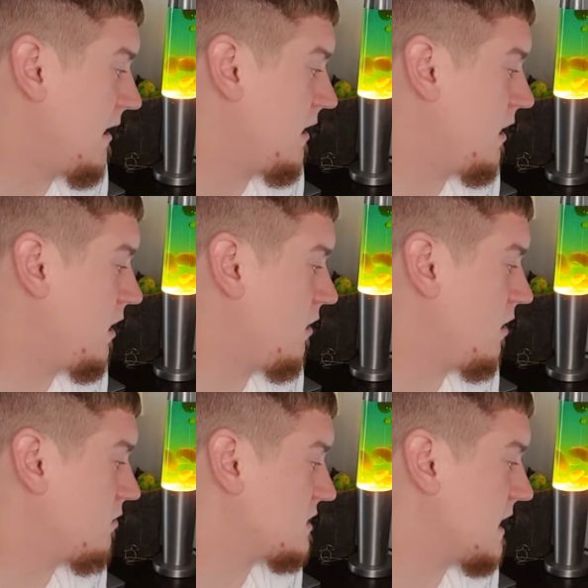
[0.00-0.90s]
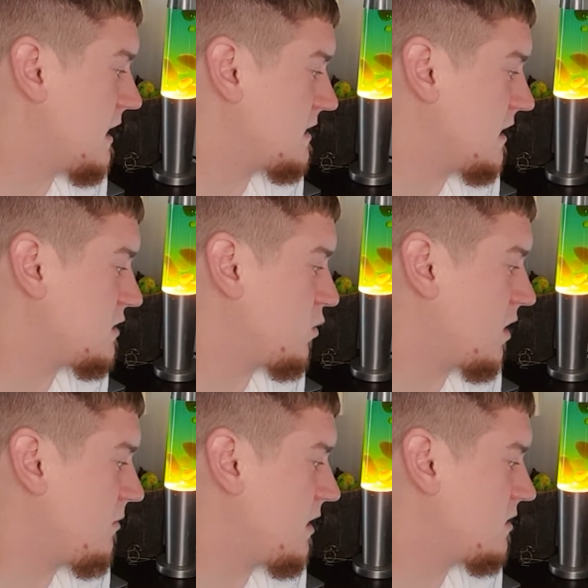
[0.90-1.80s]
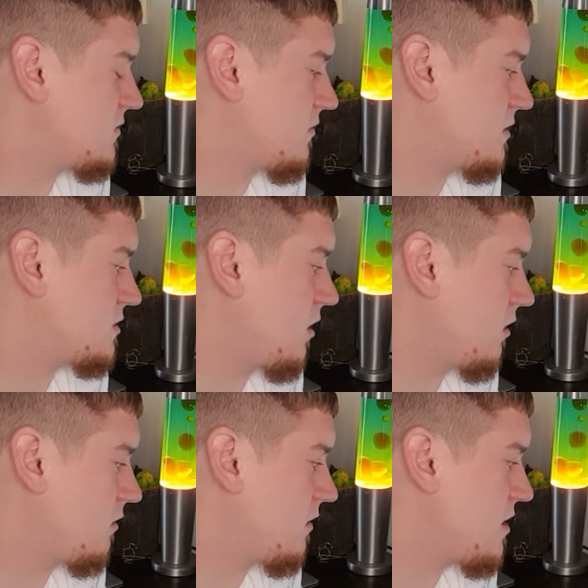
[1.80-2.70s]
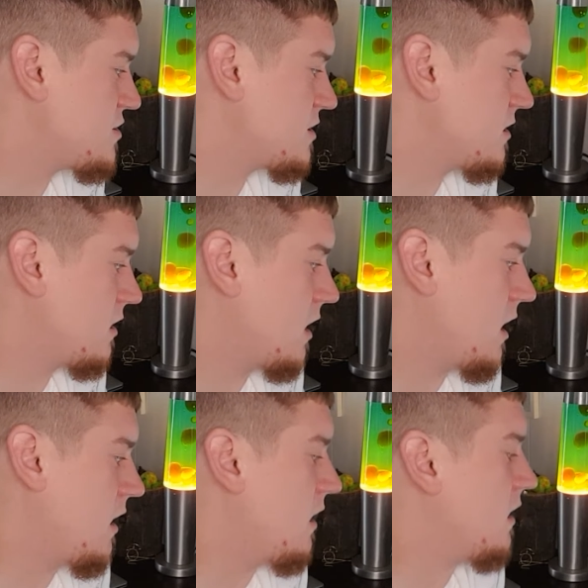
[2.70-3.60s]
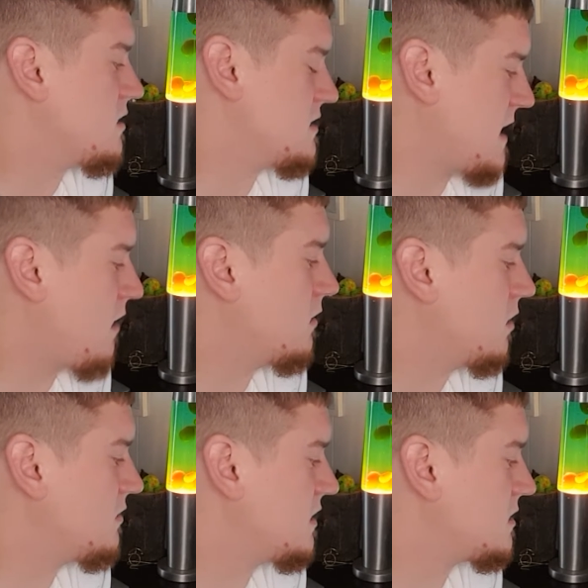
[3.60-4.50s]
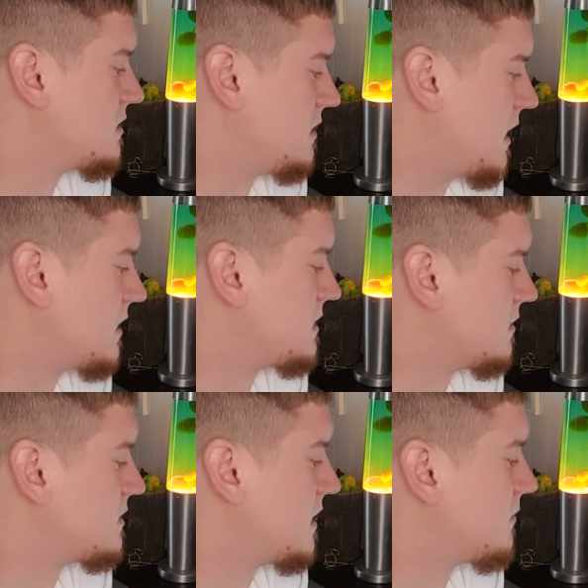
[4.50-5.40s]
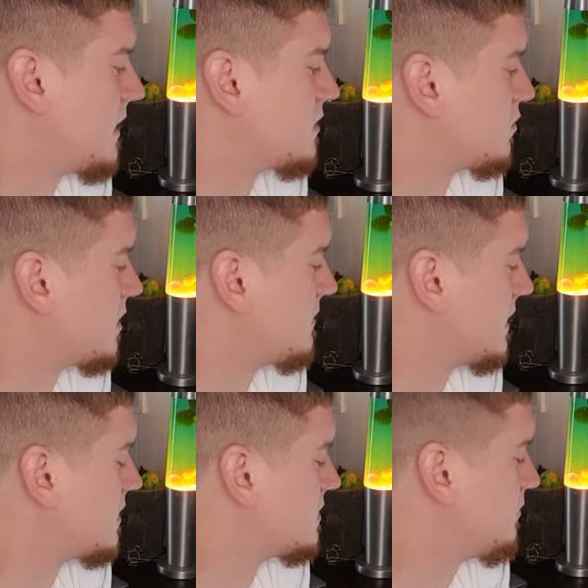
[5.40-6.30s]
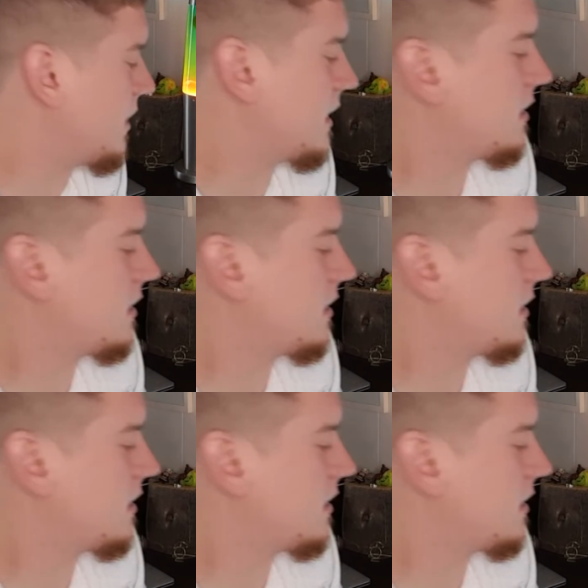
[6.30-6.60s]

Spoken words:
Here it will say it takes 20 minutes for installer creation. To download this, yes, it'll take about 20 minutes, but